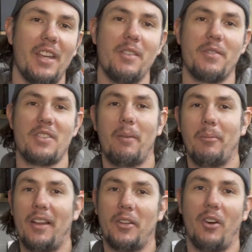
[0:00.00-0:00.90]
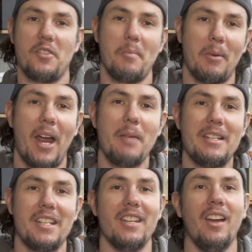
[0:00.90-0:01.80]
Thank you for stopping by the garage. Remember,
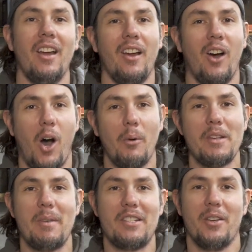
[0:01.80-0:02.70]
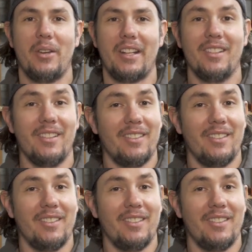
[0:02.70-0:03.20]
ABT, always be tuning.